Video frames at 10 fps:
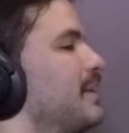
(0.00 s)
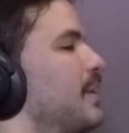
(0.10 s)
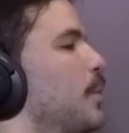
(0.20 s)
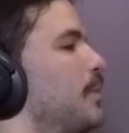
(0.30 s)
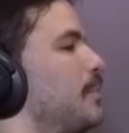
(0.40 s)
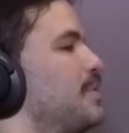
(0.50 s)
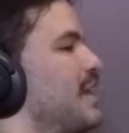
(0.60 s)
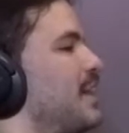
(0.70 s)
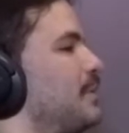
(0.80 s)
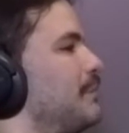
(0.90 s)
They opened up a
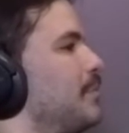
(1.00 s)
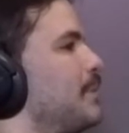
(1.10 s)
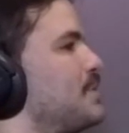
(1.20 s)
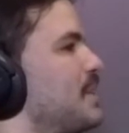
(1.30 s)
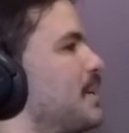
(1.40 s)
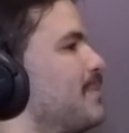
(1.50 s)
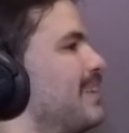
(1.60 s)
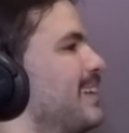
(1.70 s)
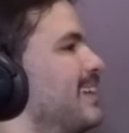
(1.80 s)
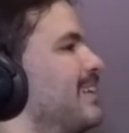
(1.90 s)
Jack the Ripper museum,
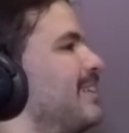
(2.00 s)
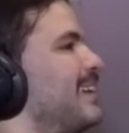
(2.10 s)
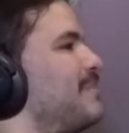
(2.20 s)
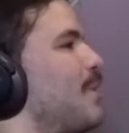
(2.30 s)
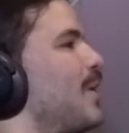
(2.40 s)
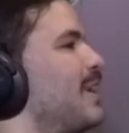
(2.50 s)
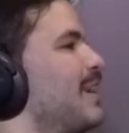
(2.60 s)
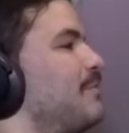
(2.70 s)
and they were like marketed.